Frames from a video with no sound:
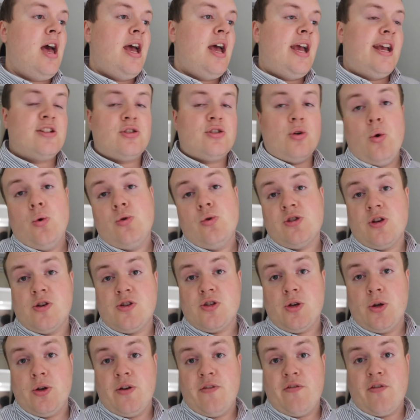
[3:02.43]
It's also
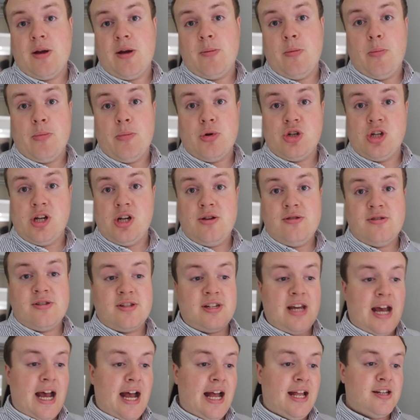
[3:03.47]
Sonia Friedman produced,
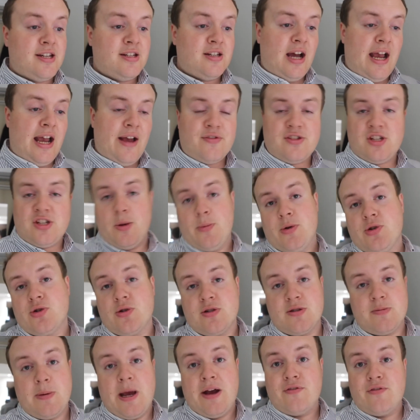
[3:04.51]
and I have so much
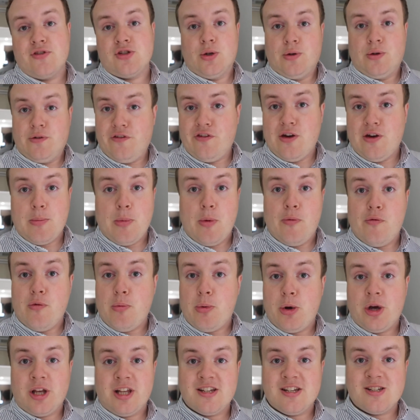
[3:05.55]
respect for Sonia Friedman for
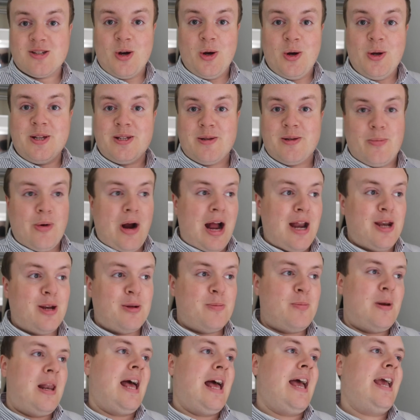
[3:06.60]
putting this on. It's a brand new
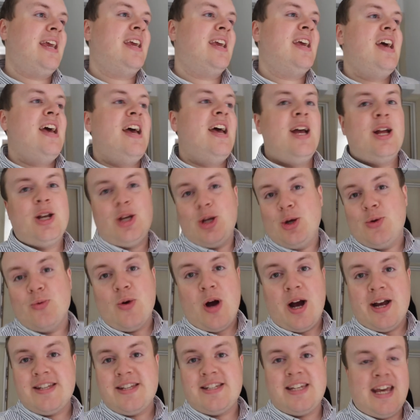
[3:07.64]
play, new
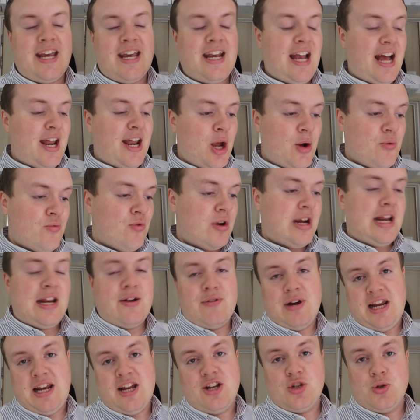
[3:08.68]
writing, and I really,
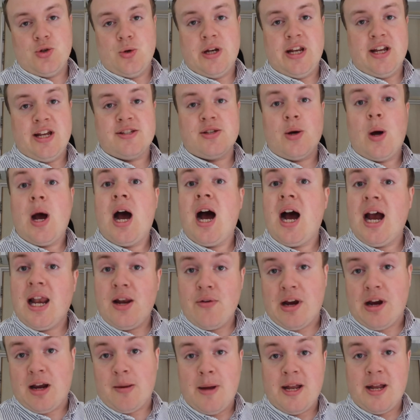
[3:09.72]
really enjoyed it. So I highly
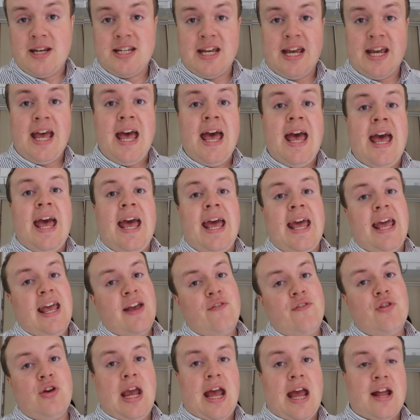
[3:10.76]
recommend it. If
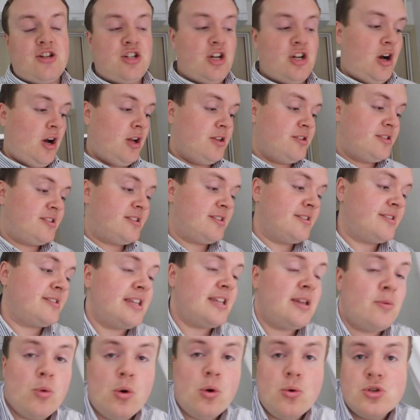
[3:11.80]
you get chance to see
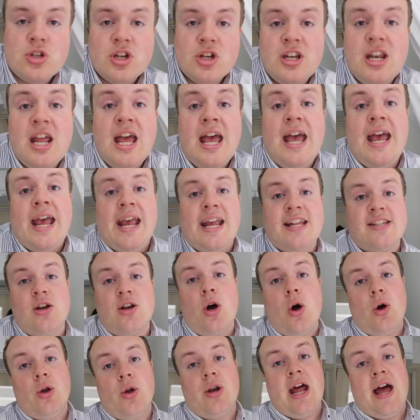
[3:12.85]
Walden, it's
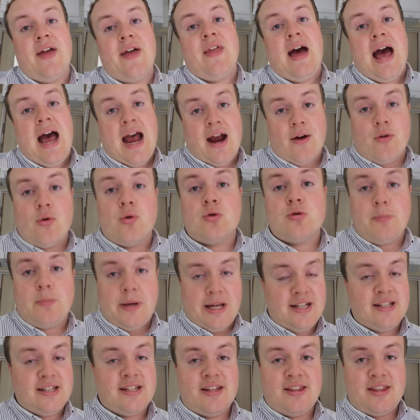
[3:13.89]
on at the Harold
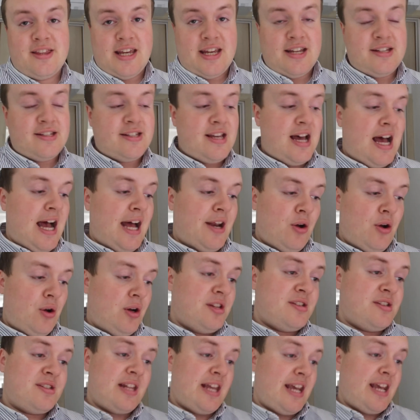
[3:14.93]
Pinter Theatre, and
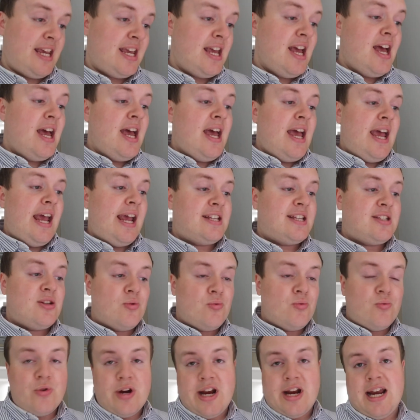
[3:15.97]
honestly, it's a
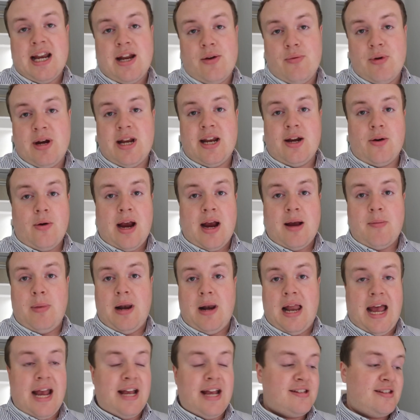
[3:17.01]
really, really great
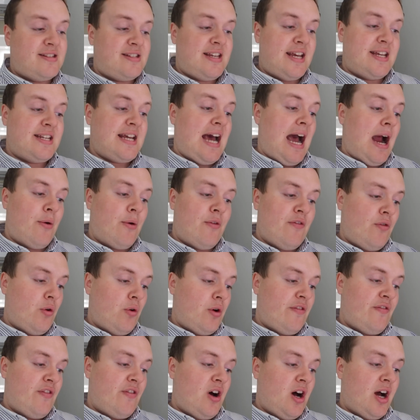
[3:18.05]
play. As I said, hour and
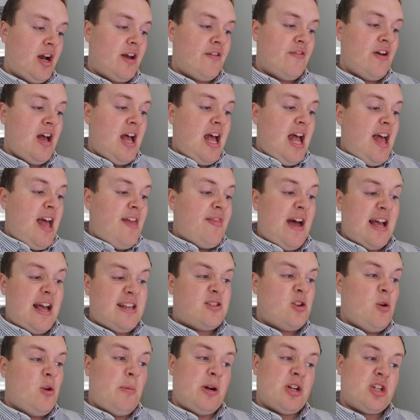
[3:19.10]
45, that's
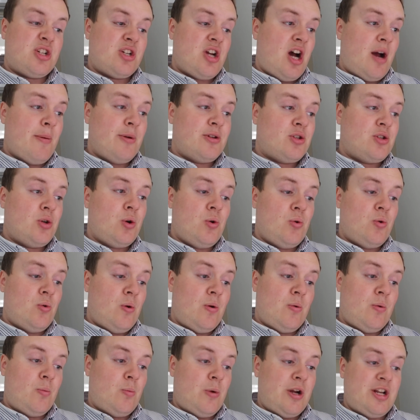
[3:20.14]
not much time at all,
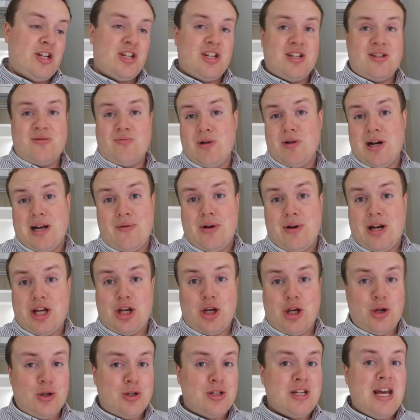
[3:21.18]
which is really, really
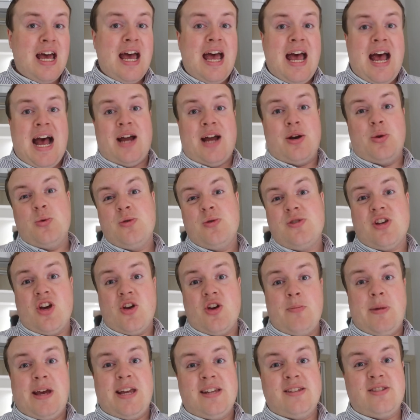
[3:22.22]
good, and also
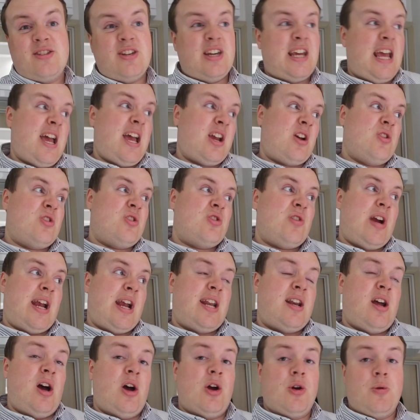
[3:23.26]
means that you get a good
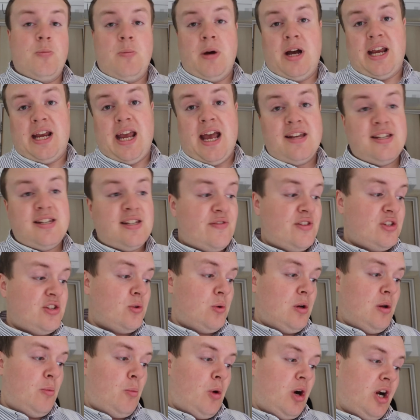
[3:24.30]
train home, I guess, if it's
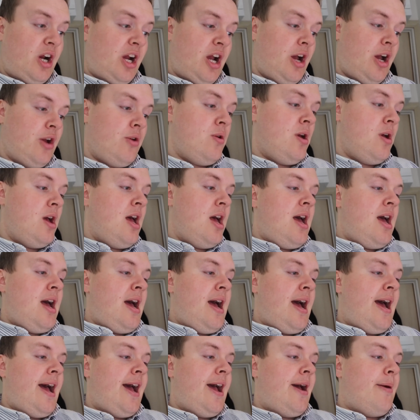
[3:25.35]
all in one go.
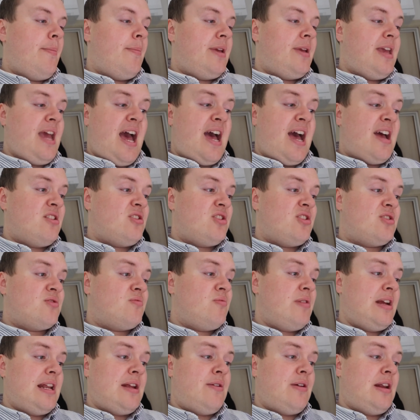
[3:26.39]
Yeah, just
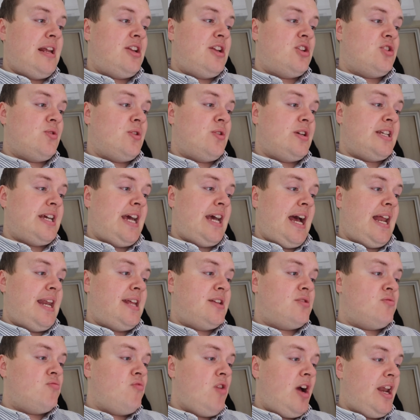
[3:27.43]
really, really enjoyed it, and
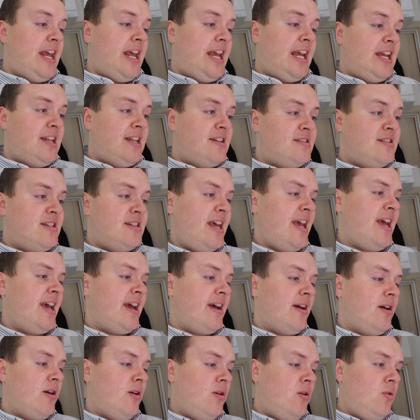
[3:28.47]
it's running
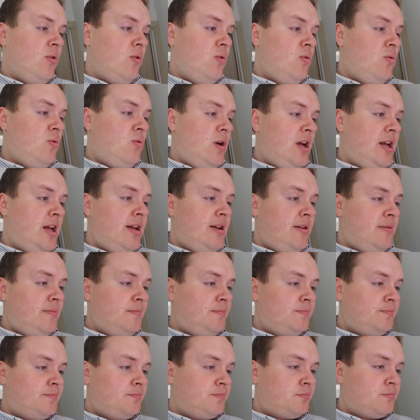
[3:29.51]
until
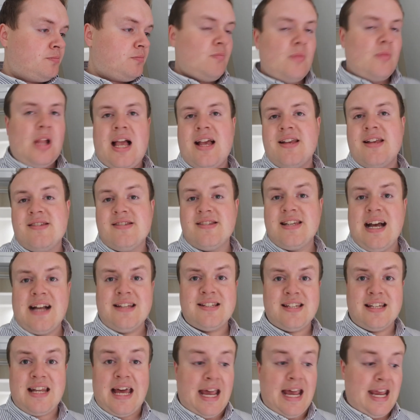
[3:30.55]

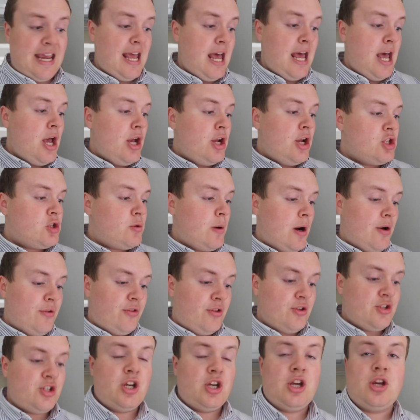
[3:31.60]
Saturday, 12th
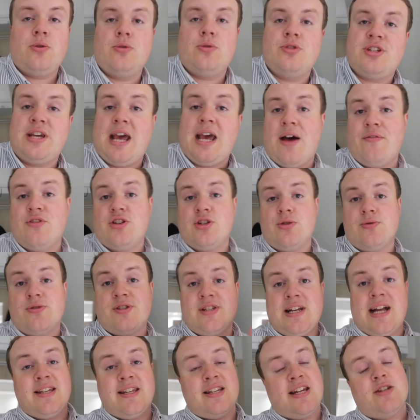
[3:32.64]
of June. So you have until
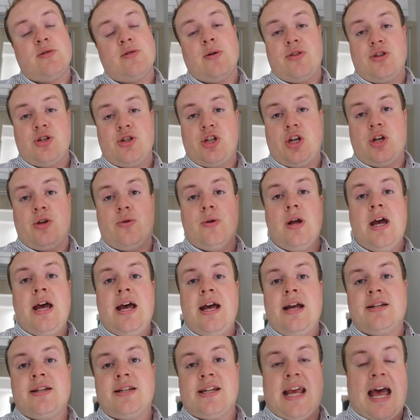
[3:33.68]
Saturday, 12th of June
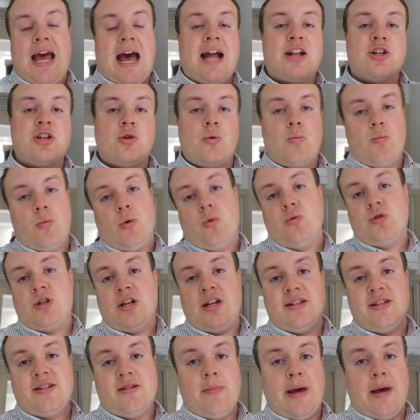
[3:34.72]
to catch Walden.
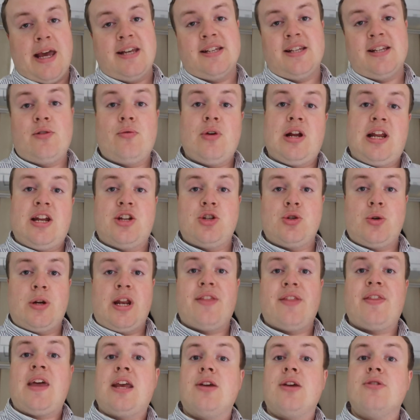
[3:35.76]
It's amazing. Really enjoyed
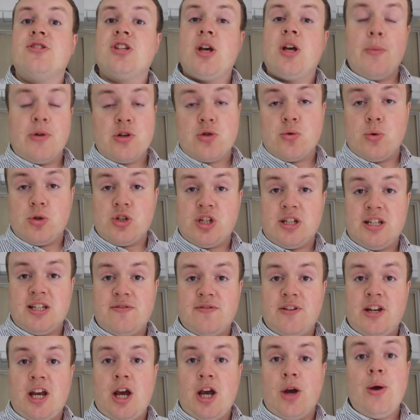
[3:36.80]
it. Thank you so much for watching this
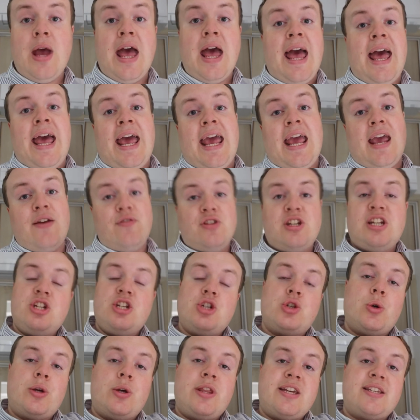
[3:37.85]
video. If you did
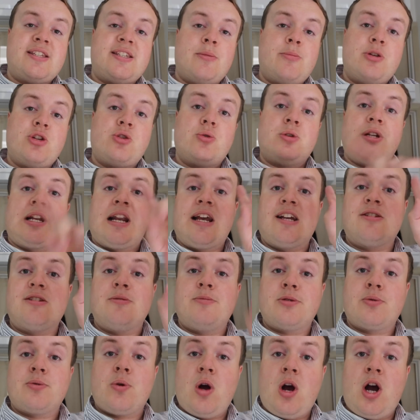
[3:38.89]
enjoy this, then be sure to click
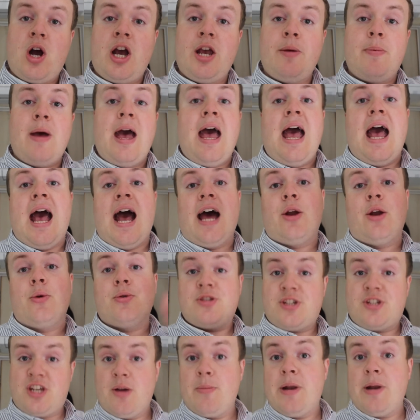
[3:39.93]
subscribe, and I'll
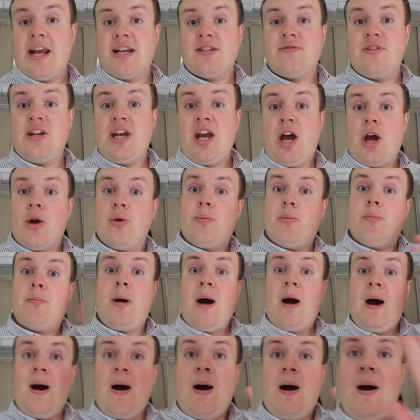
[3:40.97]
see you in my next video.
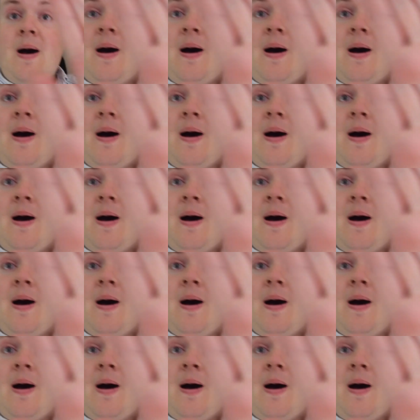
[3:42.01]
Bye!